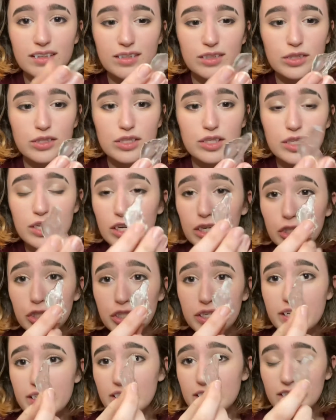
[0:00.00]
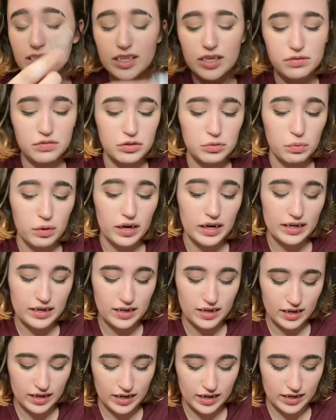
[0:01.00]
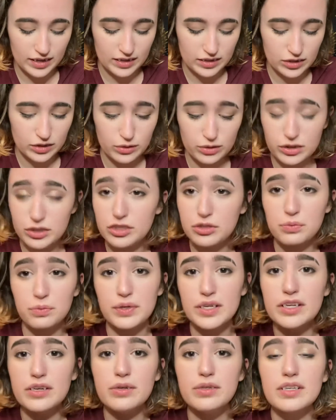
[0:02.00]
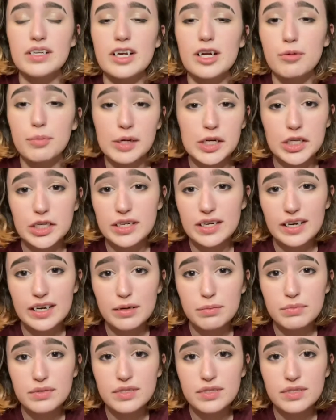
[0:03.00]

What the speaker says: just a sheet if you want, and you can just reuse it a bunch of times.